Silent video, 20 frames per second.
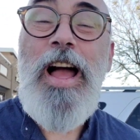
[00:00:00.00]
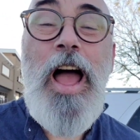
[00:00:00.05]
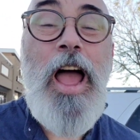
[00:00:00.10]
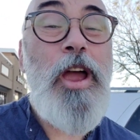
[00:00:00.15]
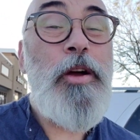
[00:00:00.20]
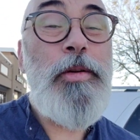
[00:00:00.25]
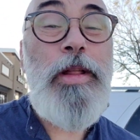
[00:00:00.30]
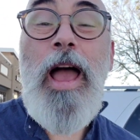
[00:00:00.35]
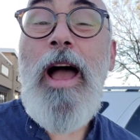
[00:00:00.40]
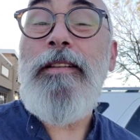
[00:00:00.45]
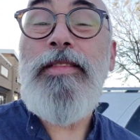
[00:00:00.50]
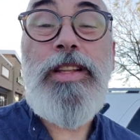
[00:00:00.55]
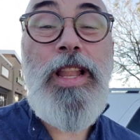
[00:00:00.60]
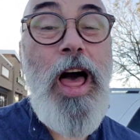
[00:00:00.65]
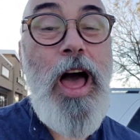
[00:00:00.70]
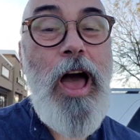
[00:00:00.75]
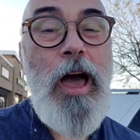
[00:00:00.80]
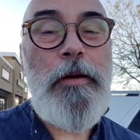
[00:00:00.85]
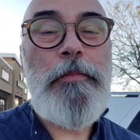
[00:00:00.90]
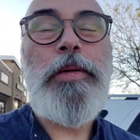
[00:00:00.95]
I already have a
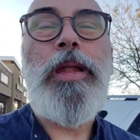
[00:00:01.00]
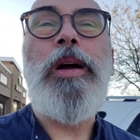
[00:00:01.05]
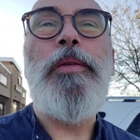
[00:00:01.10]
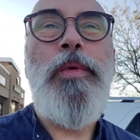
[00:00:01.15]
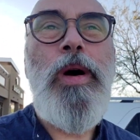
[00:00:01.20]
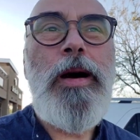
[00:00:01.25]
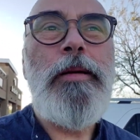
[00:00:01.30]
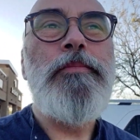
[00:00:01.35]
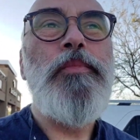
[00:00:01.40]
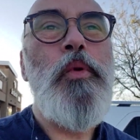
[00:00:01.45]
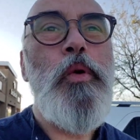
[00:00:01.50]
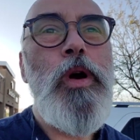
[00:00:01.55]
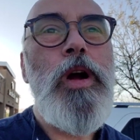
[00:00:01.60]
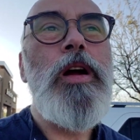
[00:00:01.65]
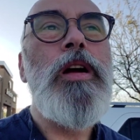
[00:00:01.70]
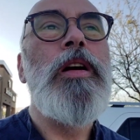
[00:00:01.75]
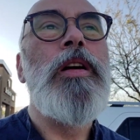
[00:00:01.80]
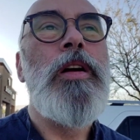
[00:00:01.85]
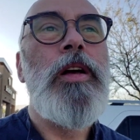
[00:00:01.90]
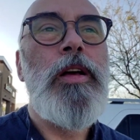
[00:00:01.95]
lot, but I want more